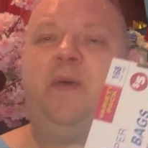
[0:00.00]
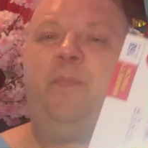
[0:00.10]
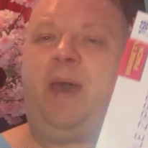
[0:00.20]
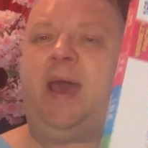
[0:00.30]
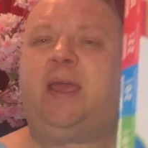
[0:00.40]
the
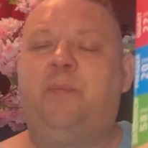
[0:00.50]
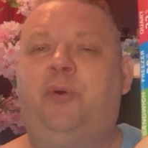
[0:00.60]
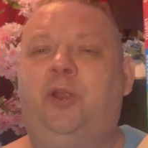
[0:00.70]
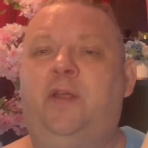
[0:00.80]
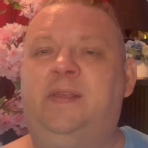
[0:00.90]
back and
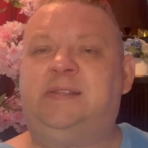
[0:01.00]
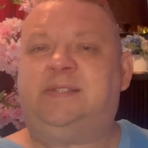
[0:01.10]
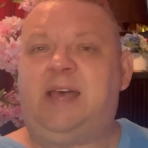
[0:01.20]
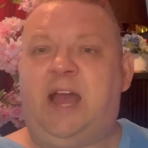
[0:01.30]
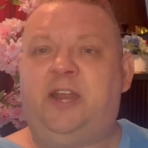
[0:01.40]
put it on the
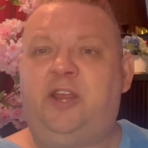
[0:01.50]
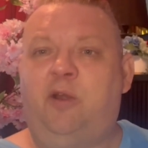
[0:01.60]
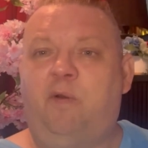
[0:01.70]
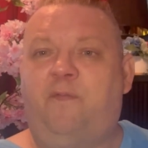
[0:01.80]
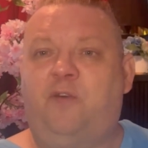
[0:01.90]
side of
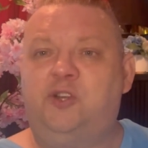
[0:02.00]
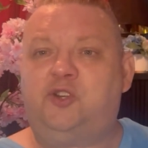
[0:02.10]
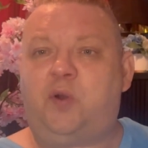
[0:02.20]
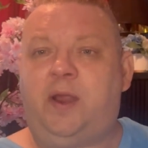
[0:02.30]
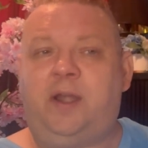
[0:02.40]
your
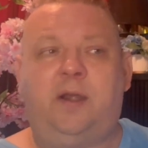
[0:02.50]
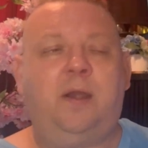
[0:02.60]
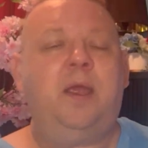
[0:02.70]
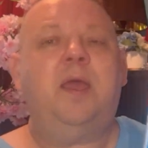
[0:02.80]
refrigerator.